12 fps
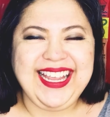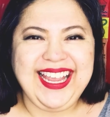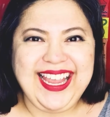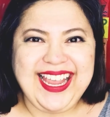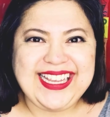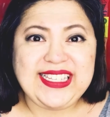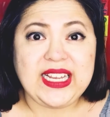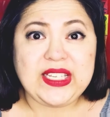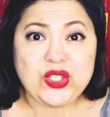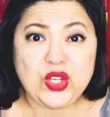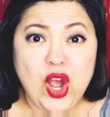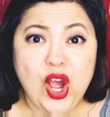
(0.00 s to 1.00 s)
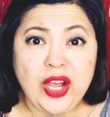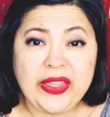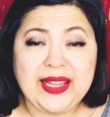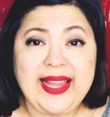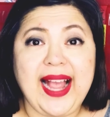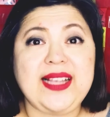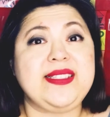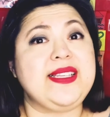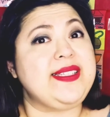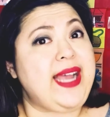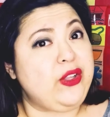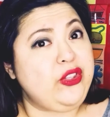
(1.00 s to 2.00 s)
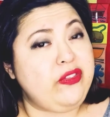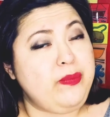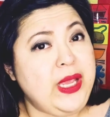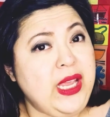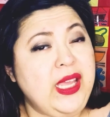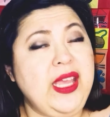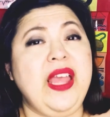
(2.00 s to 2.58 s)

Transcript: is a song that has the sound of B,